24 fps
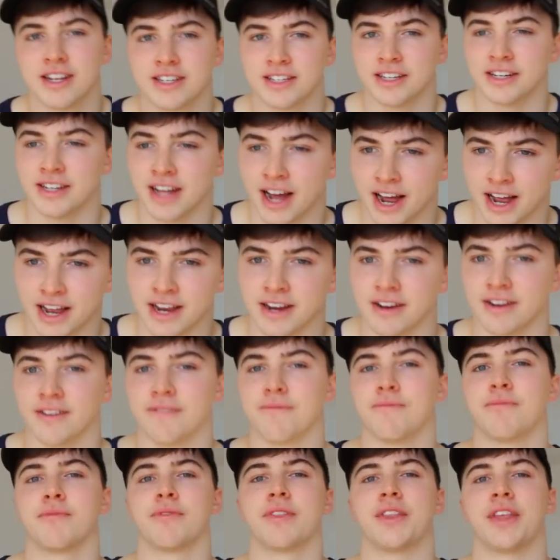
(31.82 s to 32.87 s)
today.
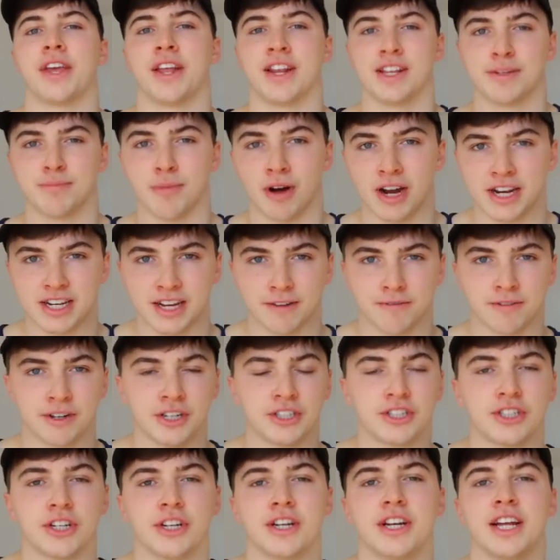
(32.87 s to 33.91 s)
It is my
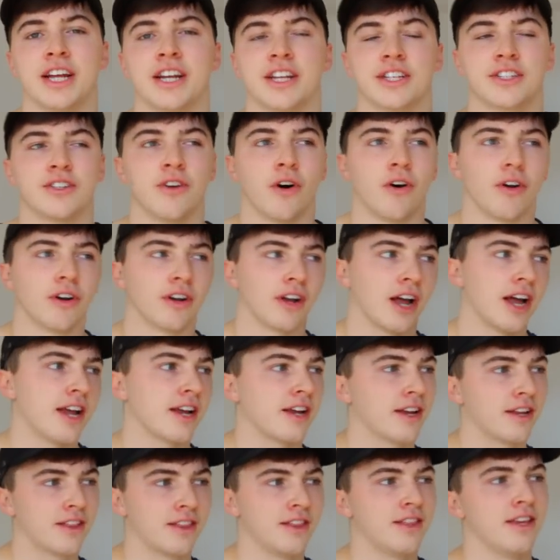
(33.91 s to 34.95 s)
definition. It is not
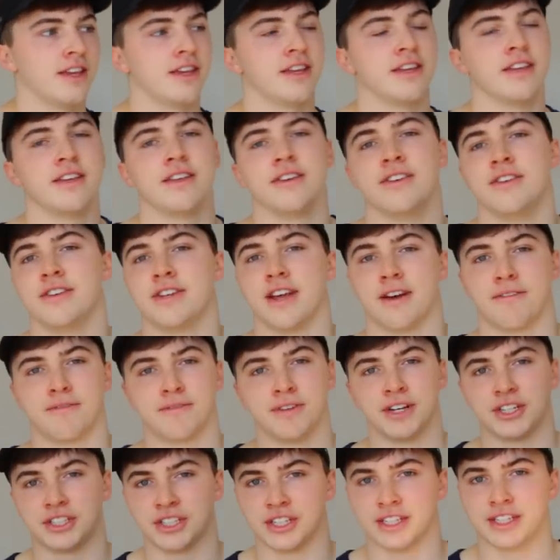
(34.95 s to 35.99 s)
like the
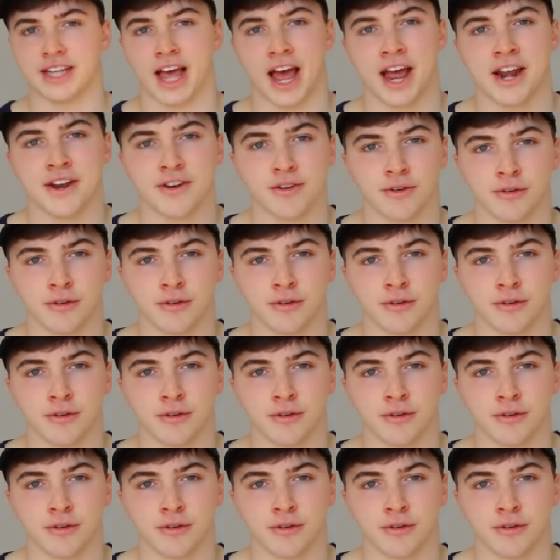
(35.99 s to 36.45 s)
definition to end